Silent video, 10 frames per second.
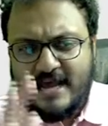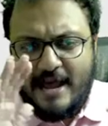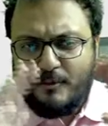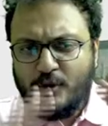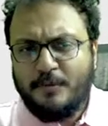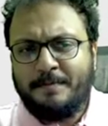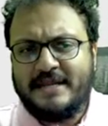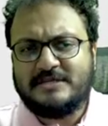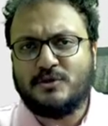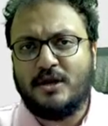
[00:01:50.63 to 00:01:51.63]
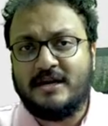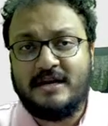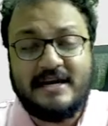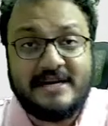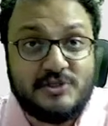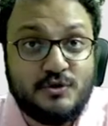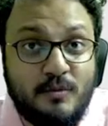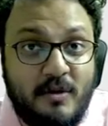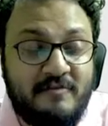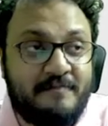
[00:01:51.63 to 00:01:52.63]
I'm going to play solidly against
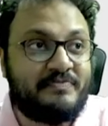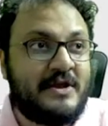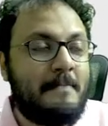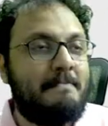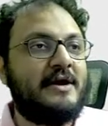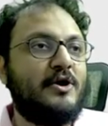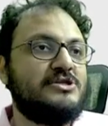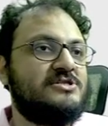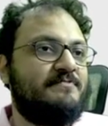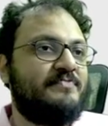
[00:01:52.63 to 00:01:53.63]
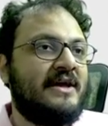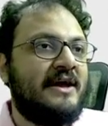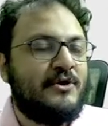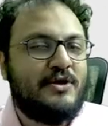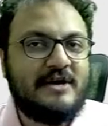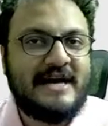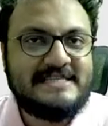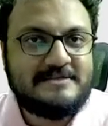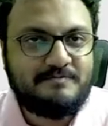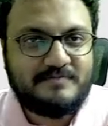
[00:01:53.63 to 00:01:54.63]
Dubov because, you know, guys,